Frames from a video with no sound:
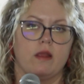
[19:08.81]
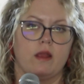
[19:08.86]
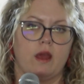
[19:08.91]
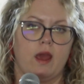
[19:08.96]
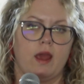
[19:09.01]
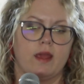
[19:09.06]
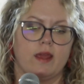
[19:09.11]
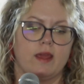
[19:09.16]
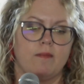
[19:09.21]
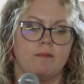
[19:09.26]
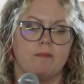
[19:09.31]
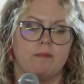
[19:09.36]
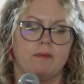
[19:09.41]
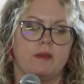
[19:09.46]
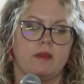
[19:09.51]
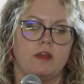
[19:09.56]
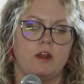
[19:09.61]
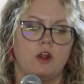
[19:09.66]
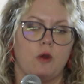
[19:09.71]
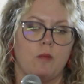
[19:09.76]
I keep,
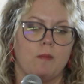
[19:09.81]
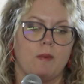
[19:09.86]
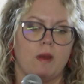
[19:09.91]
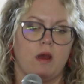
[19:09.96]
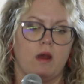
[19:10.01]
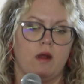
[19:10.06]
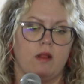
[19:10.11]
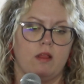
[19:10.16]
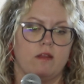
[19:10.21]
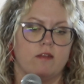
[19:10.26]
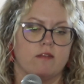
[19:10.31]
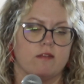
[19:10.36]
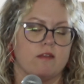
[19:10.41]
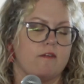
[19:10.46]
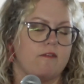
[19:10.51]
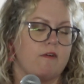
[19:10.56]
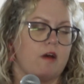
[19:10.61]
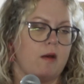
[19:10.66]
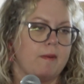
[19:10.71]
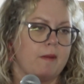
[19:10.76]
you know, a list
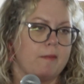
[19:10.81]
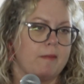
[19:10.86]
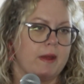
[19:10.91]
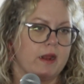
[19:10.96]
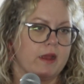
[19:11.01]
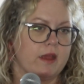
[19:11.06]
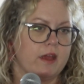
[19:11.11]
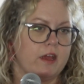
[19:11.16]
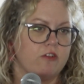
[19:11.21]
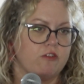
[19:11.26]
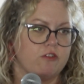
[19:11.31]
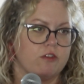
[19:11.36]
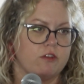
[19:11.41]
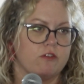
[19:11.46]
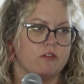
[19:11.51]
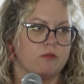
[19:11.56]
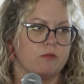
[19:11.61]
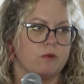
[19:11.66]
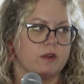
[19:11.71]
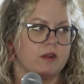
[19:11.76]
of all my
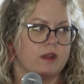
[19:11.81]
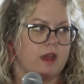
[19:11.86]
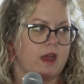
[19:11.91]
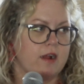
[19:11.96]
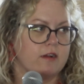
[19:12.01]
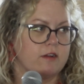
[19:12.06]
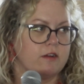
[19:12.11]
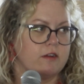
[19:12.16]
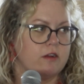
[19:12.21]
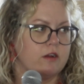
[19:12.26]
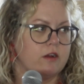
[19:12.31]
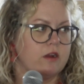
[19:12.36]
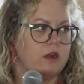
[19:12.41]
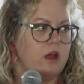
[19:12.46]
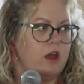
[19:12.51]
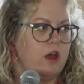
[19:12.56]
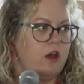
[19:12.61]
medications, what doctor,